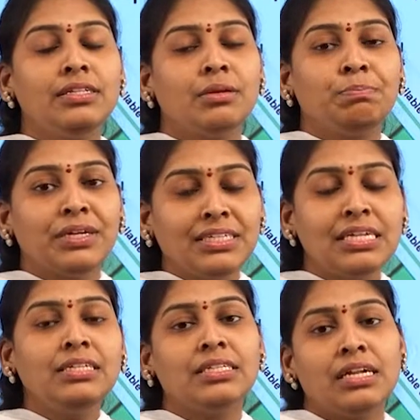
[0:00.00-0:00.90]

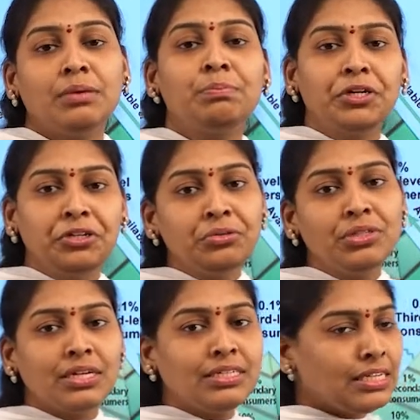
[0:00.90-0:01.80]
represents that a
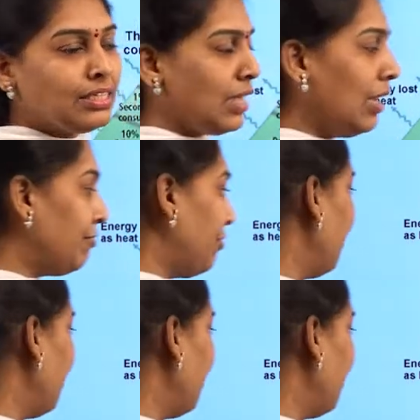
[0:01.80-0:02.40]
producers itself.